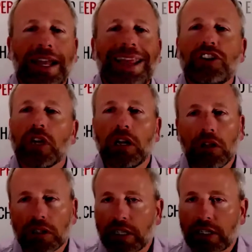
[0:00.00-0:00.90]

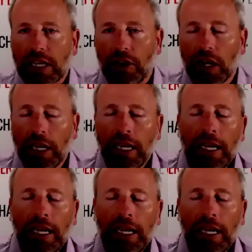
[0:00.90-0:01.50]
NHL, etc.,